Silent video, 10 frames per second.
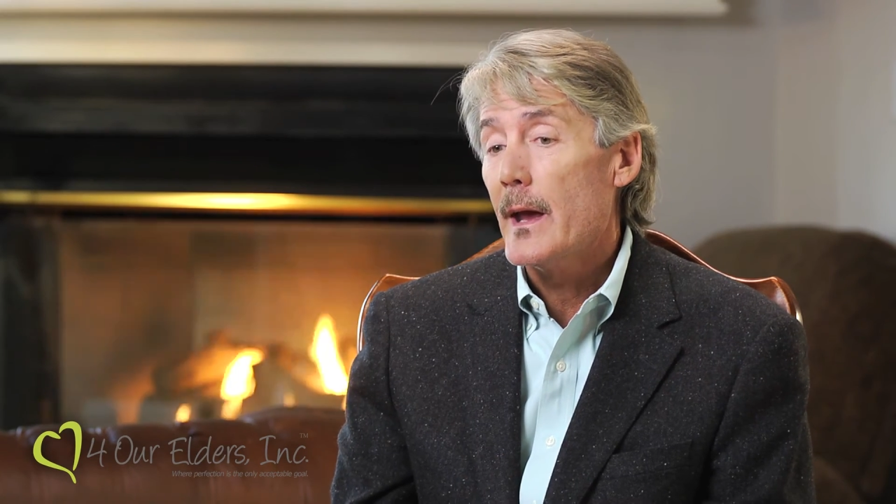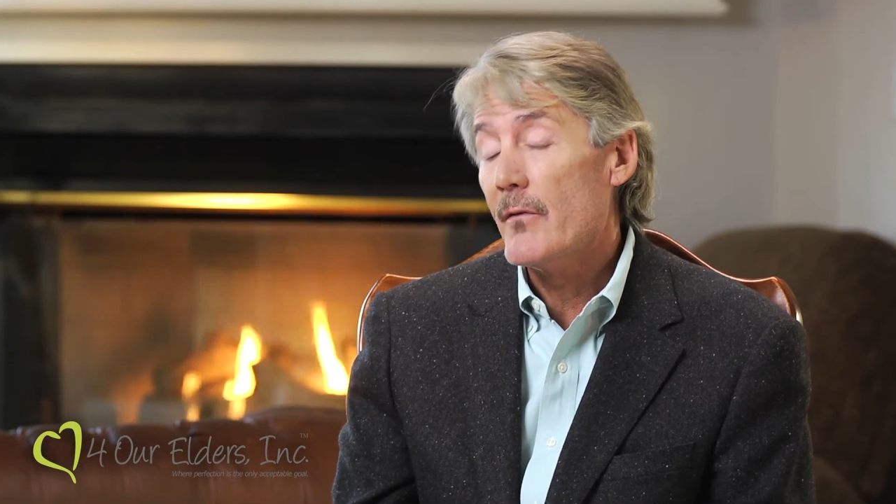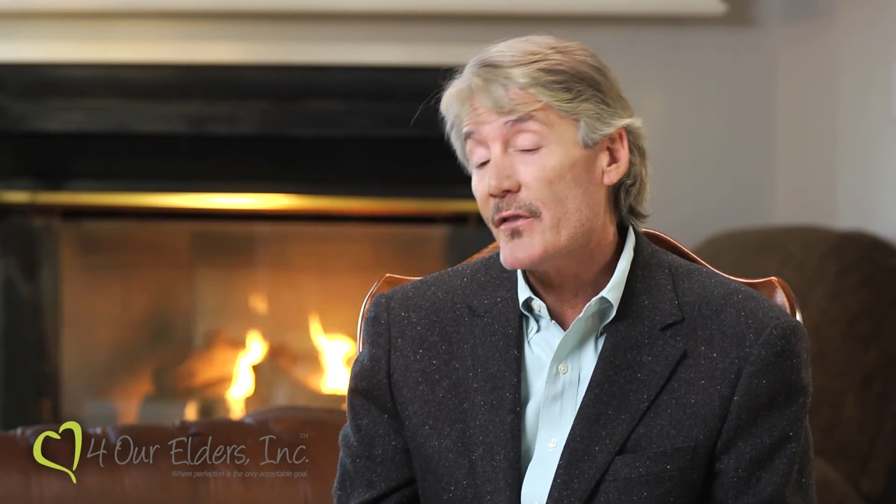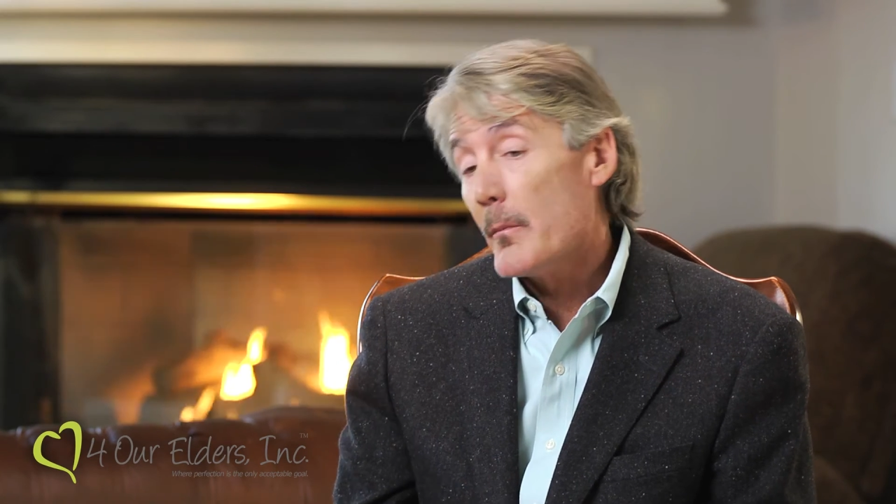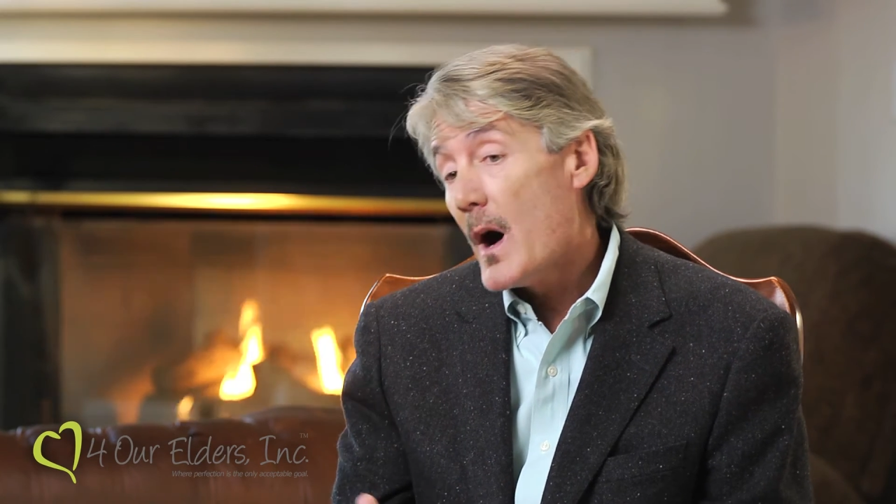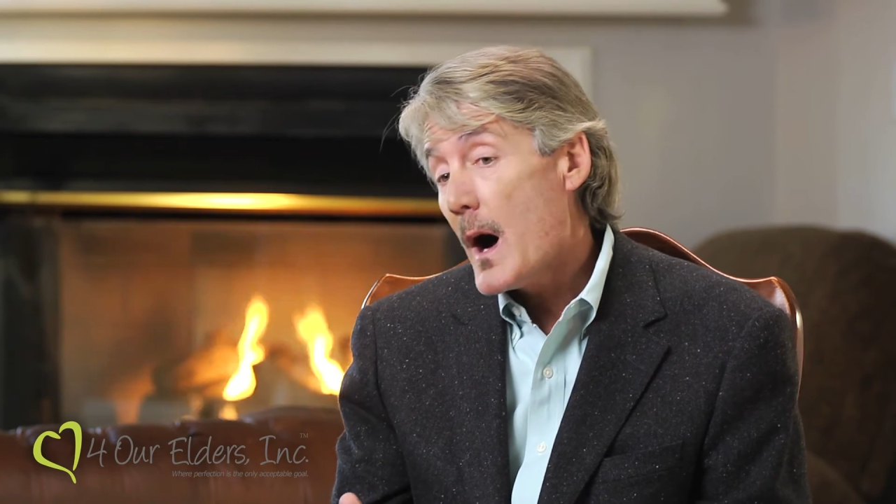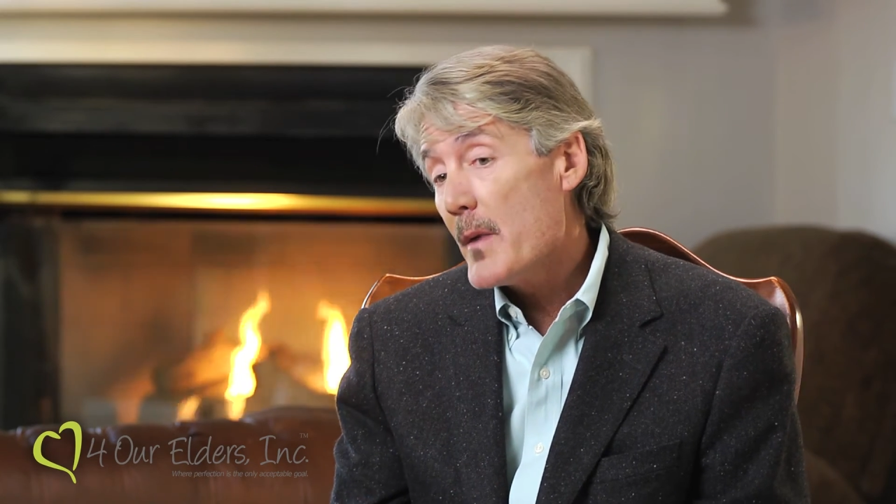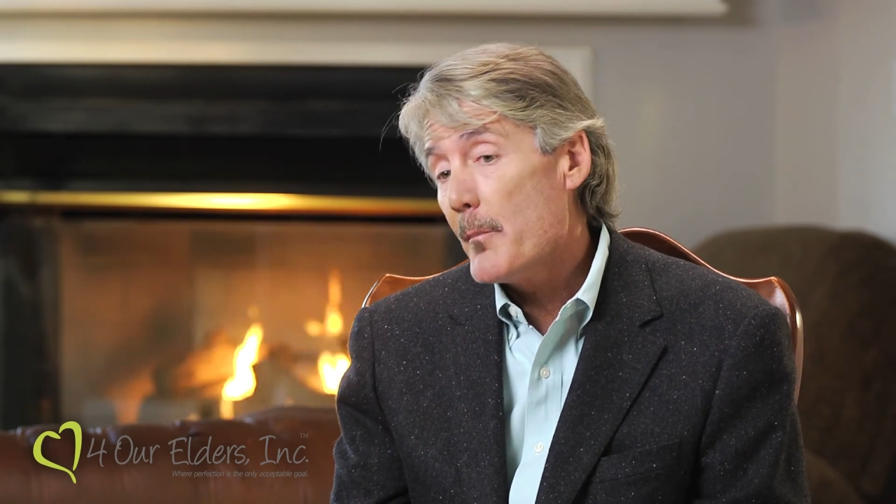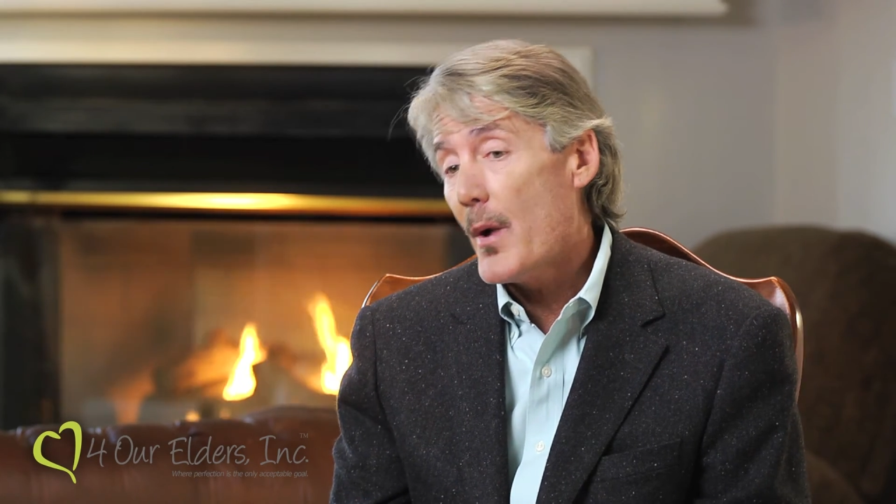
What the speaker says: if it's a mom and